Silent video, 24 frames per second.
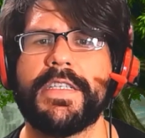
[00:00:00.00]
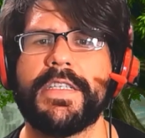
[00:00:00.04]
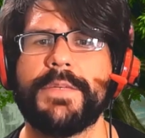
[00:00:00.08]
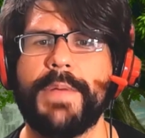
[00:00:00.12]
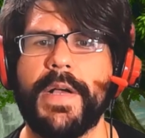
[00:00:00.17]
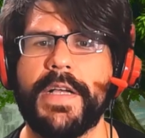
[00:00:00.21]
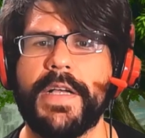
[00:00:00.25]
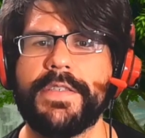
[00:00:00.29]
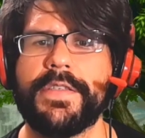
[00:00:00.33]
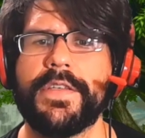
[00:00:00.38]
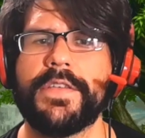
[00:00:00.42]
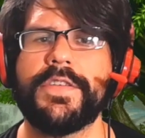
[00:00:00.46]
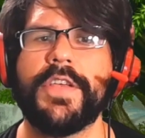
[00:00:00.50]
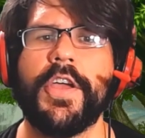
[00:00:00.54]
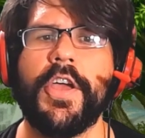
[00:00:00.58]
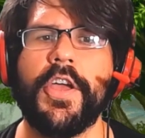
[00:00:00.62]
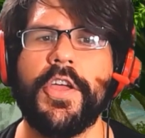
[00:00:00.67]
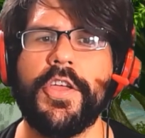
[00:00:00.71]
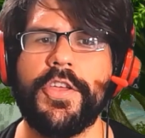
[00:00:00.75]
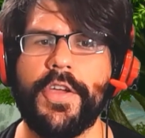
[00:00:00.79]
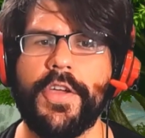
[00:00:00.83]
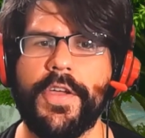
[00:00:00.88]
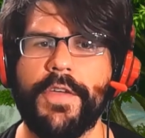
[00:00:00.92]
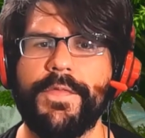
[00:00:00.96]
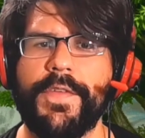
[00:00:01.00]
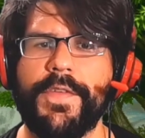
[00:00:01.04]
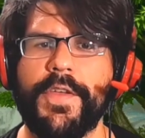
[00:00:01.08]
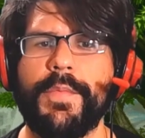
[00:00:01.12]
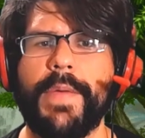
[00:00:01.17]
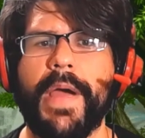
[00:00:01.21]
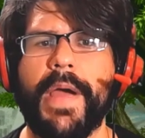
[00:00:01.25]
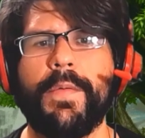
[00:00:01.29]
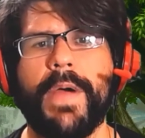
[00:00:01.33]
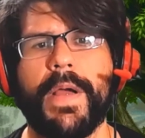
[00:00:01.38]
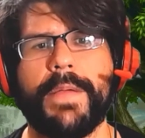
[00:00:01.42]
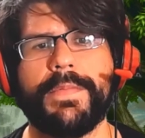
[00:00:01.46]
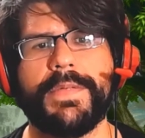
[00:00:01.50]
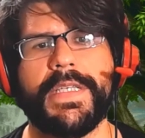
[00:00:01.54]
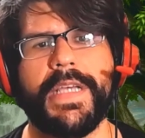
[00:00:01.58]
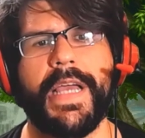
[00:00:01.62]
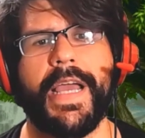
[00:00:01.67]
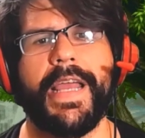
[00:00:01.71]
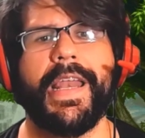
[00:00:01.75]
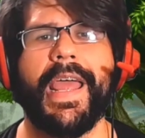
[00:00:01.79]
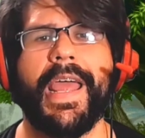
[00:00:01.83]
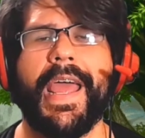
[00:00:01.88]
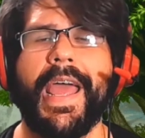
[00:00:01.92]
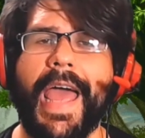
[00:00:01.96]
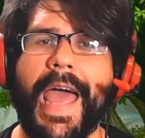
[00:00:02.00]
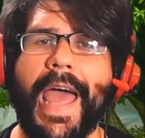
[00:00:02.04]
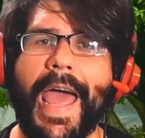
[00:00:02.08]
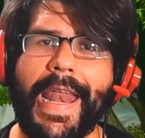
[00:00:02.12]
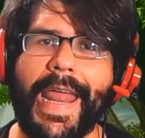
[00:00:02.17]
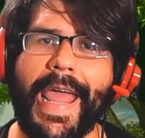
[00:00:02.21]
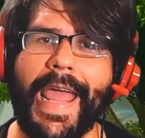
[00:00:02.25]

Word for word: and Puzzles, you can view my website at